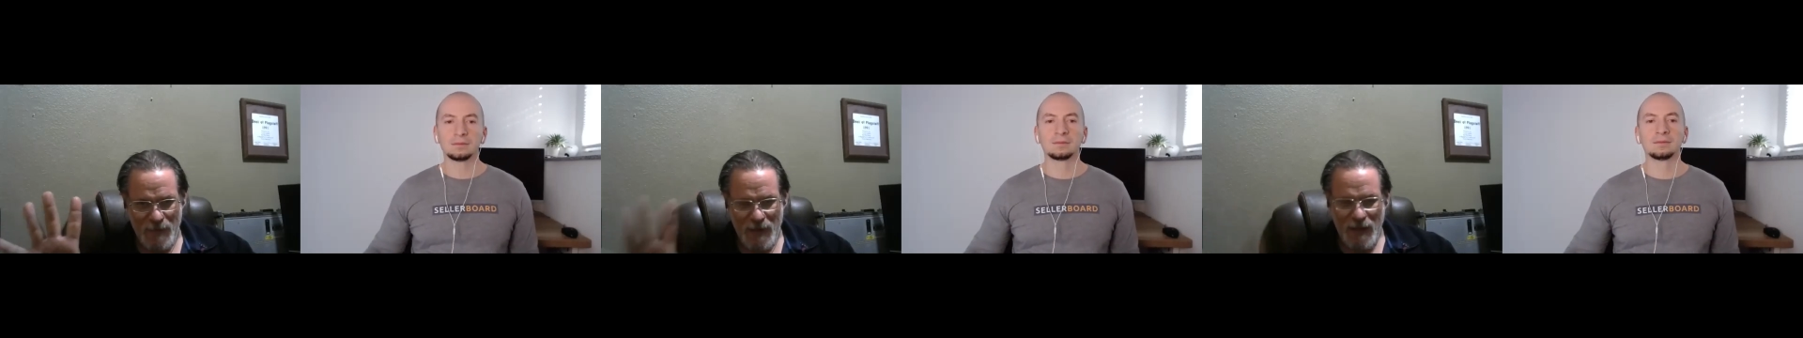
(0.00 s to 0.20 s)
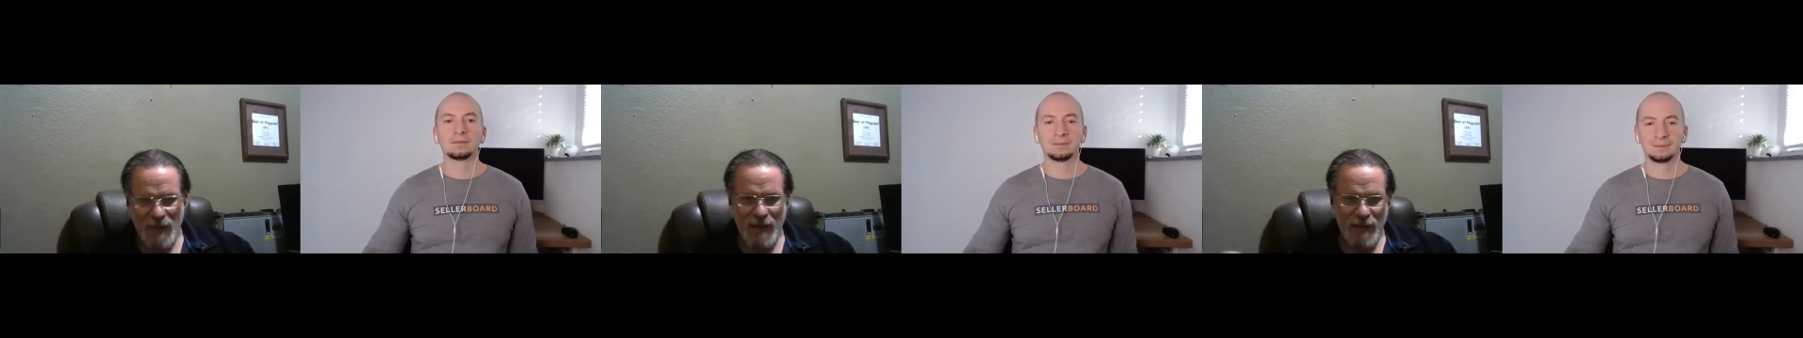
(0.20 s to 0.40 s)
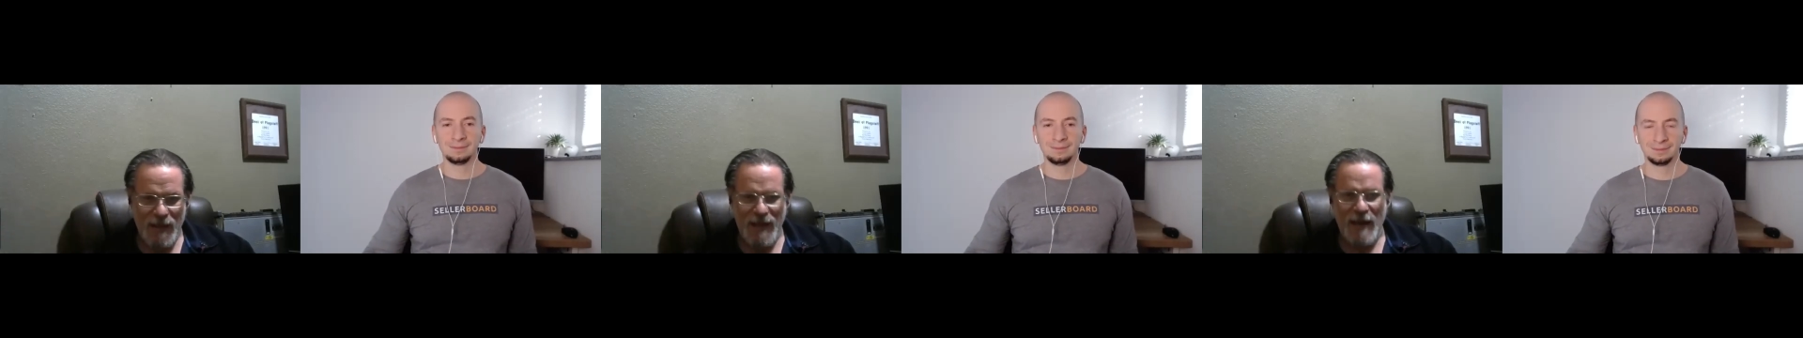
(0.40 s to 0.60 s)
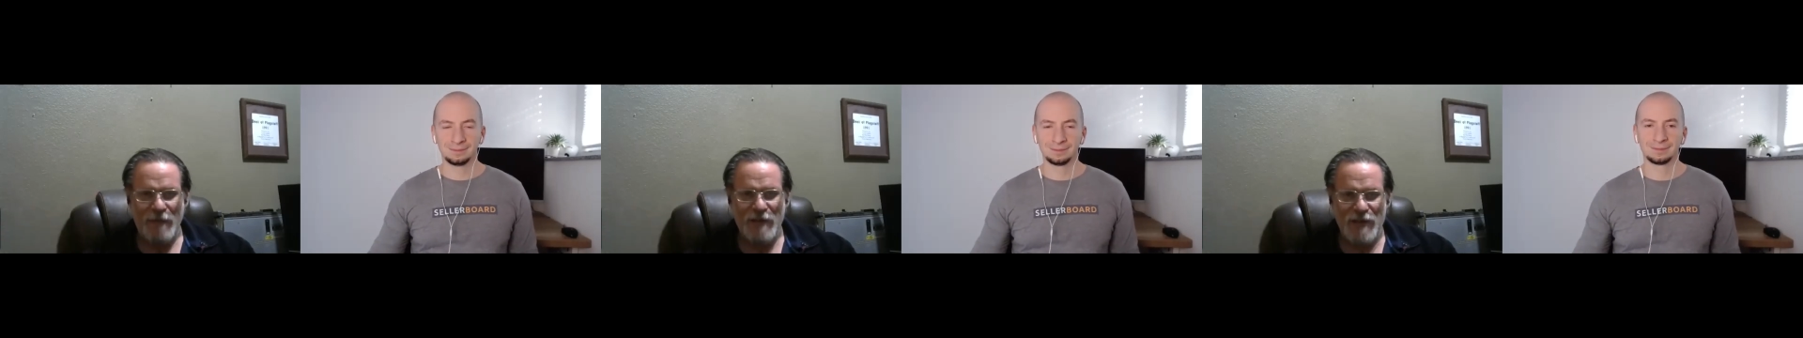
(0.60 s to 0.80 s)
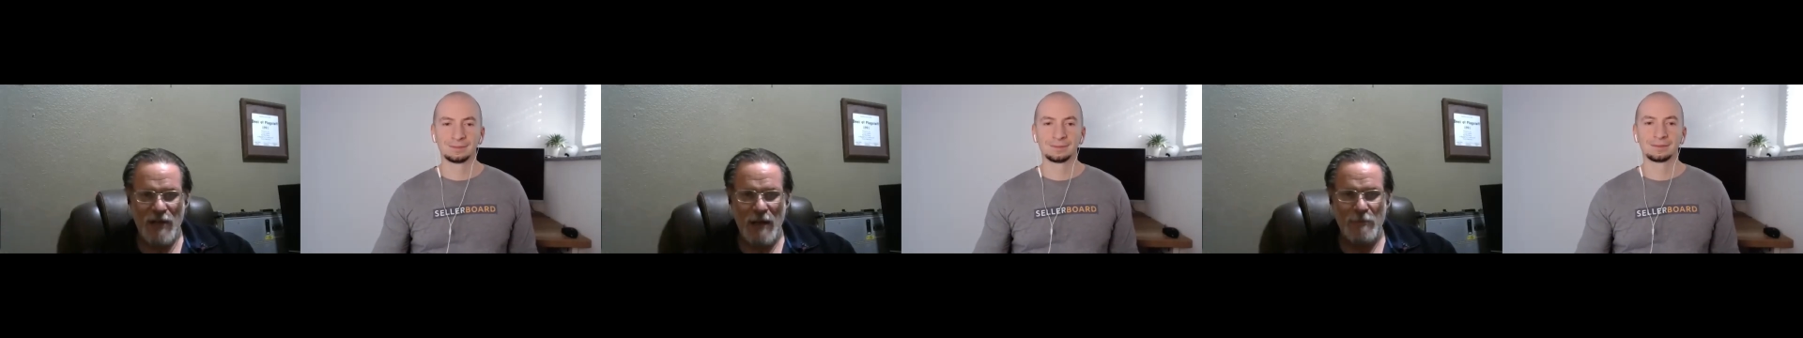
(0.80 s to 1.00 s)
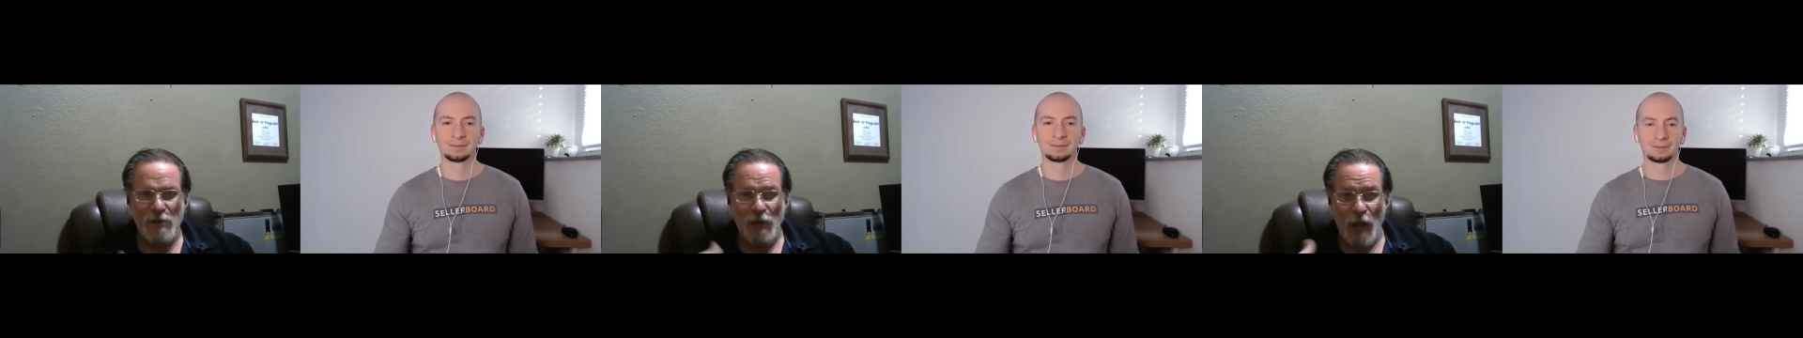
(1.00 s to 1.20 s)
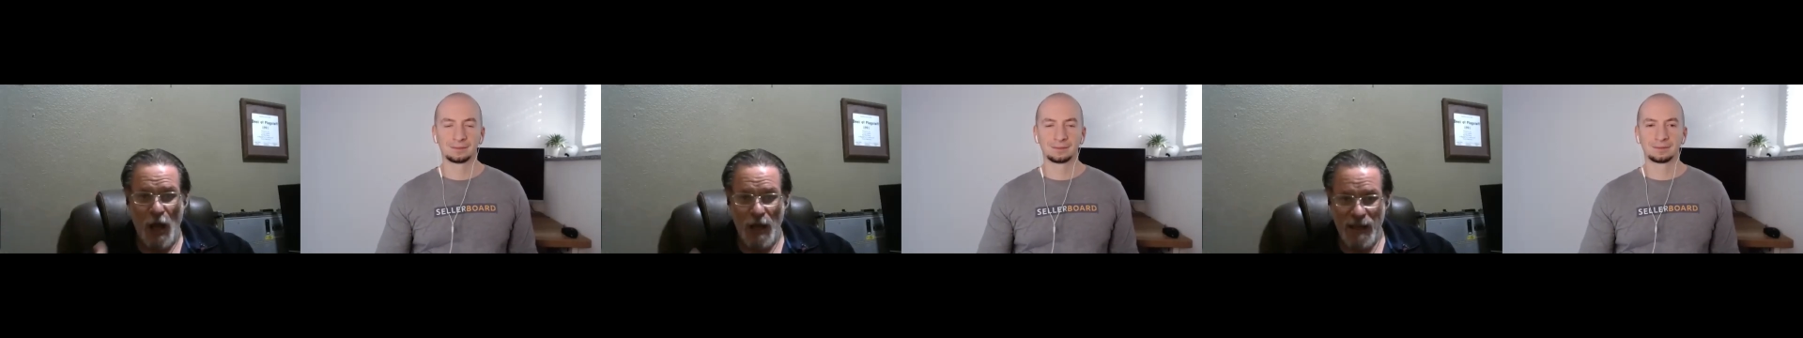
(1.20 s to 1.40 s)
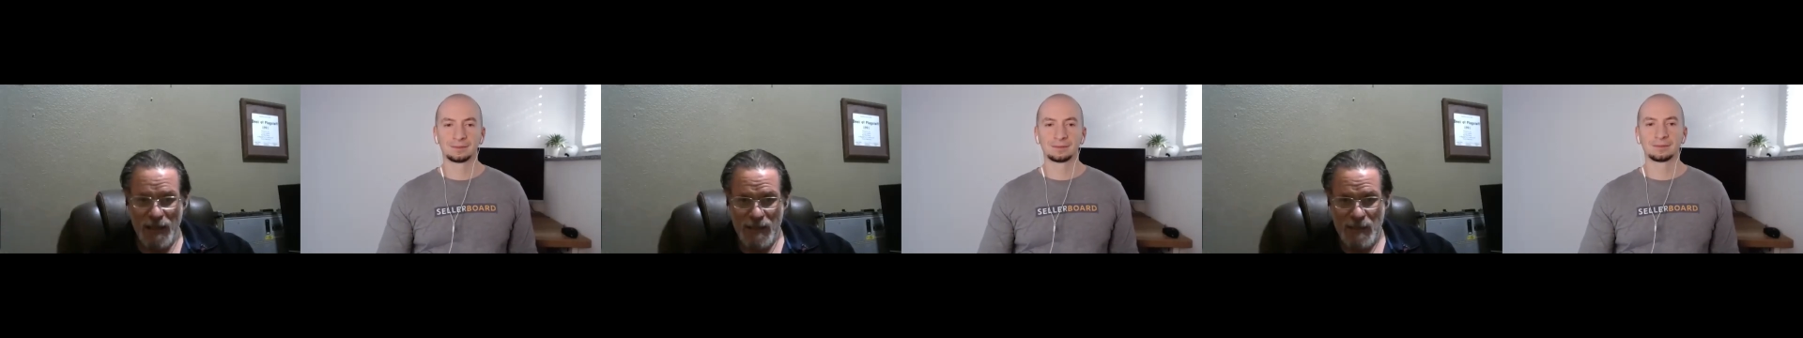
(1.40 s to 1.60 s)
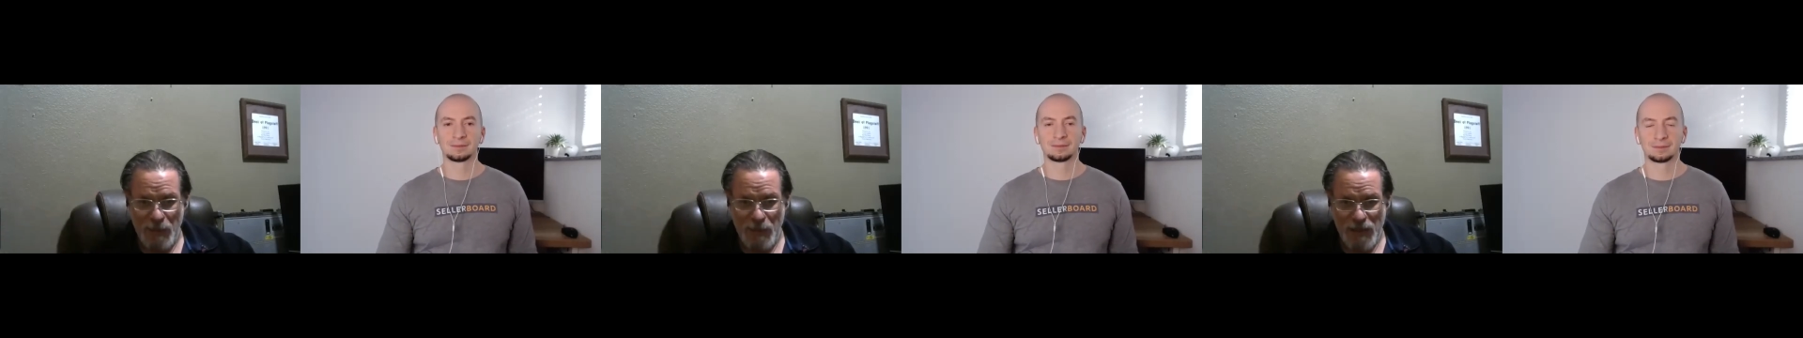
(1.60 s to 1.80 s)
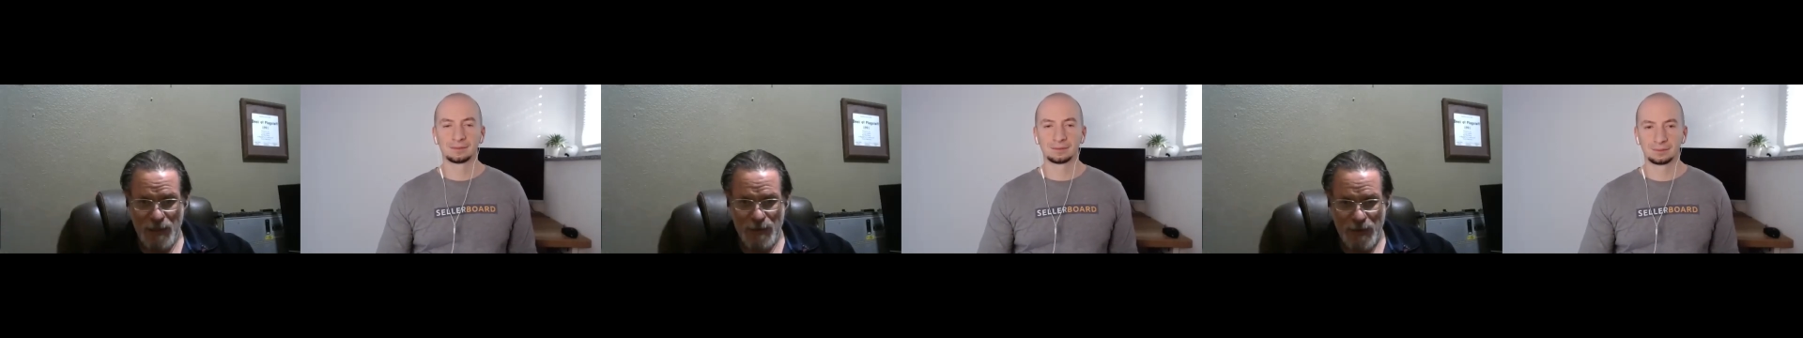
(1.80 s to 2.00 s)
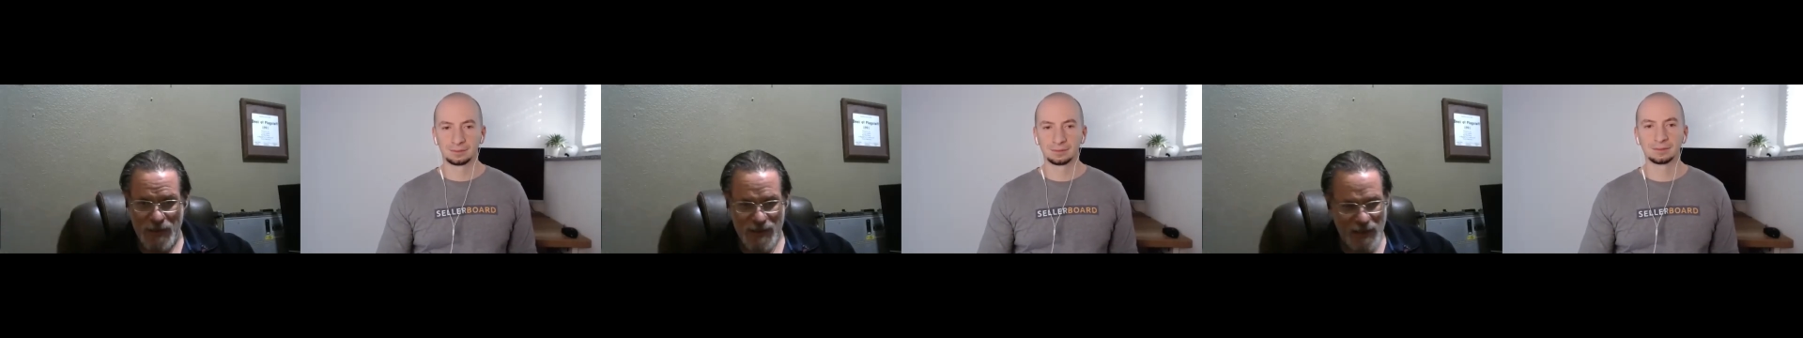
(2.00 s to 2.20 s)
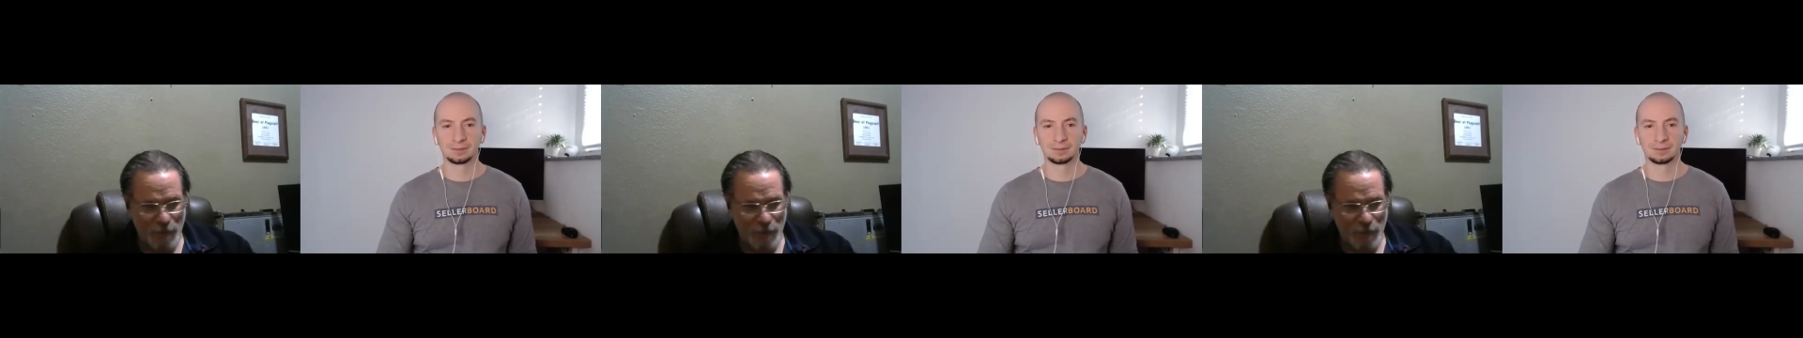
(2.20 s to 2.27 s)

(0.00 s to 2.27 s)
Speaker 1: Mm-hmm. Then every time you log into Pinterest, it